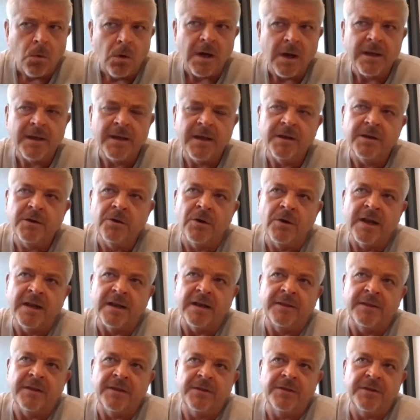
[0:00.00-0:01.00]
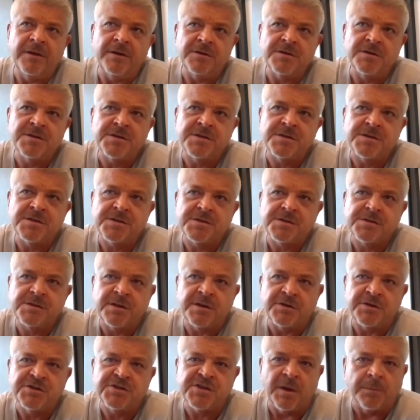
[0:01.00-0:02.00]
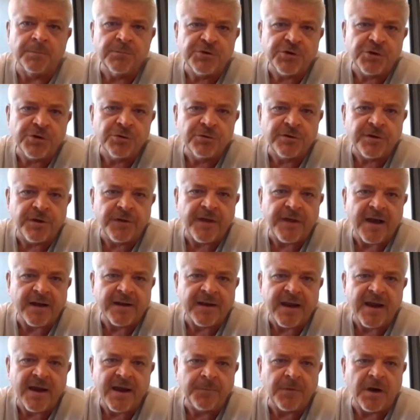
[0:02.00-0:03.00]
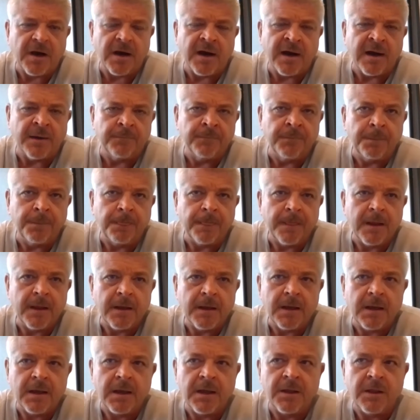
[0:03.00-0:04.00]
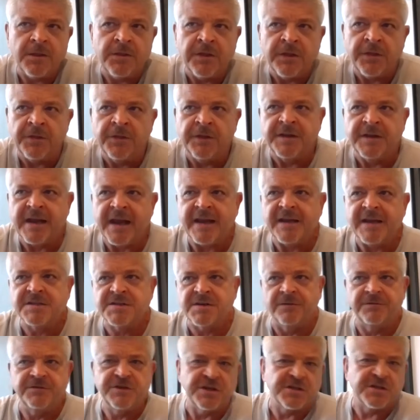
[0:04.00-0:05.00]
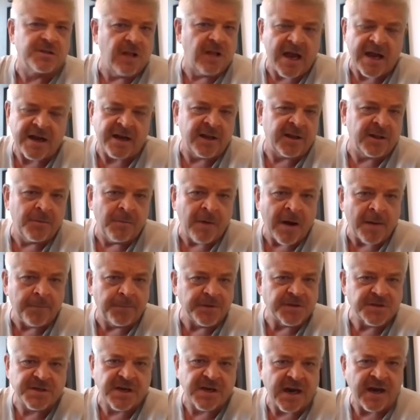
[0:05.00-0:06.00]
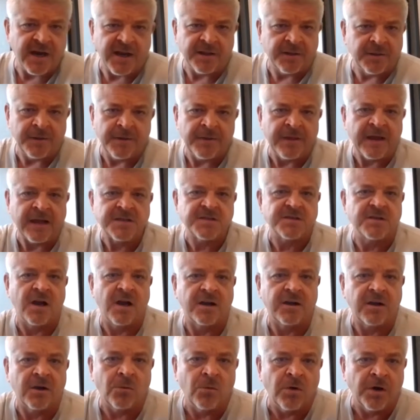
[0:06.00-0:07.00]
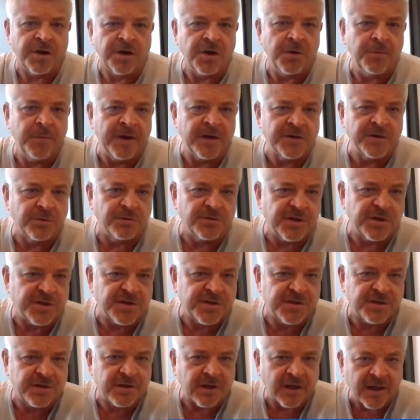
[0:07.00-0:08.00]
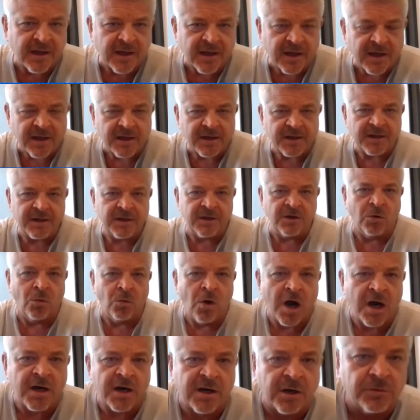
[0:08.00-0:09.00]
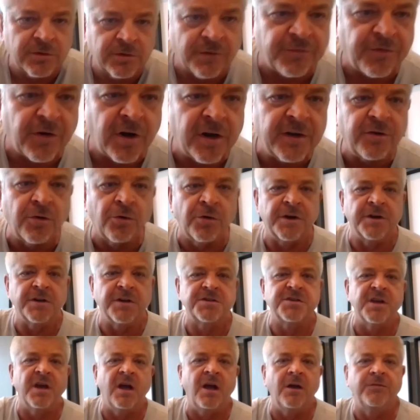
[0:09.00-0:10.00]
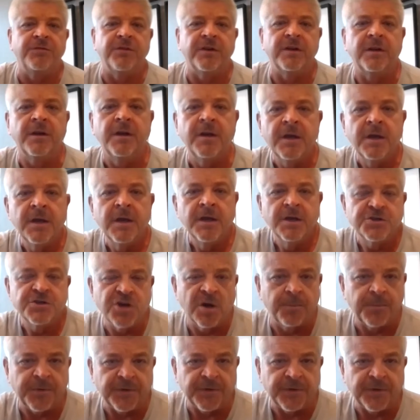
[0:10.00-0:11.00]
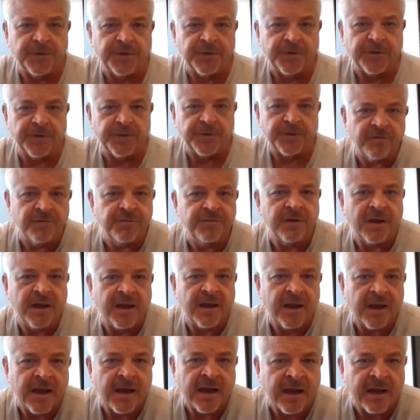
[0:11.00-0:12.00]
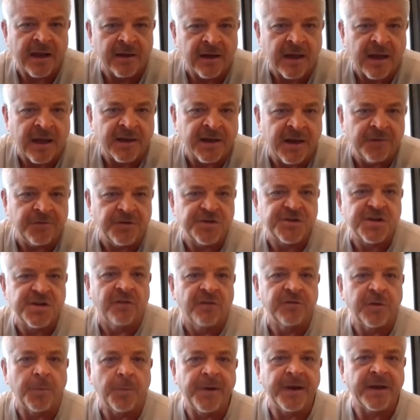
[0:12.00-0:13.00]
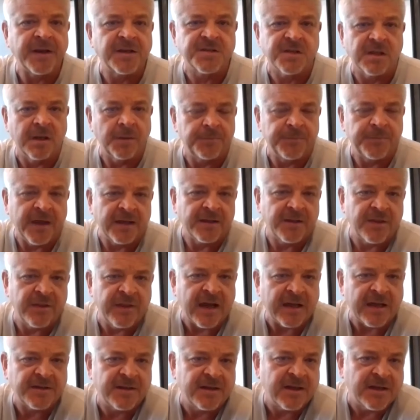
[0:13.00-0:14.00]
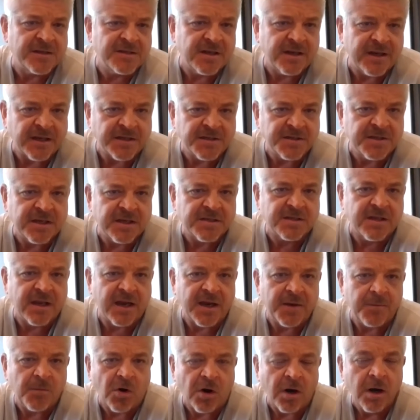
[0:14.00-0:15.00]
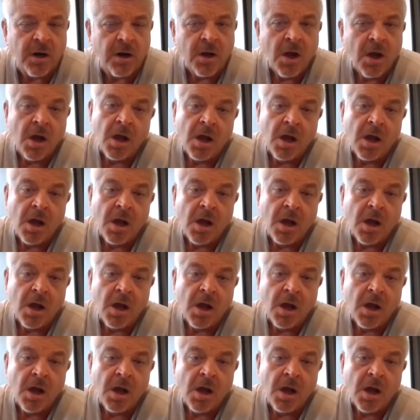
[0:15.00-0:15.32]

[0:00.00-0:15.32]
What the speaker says: Well, you know what? There's some truth to that, Cam. The days of just lining them up and skating, that's not going to work. You may as well just, walk out the front door yourself and jump in the car and give yourself the pink slip. That doesn't exist anymore.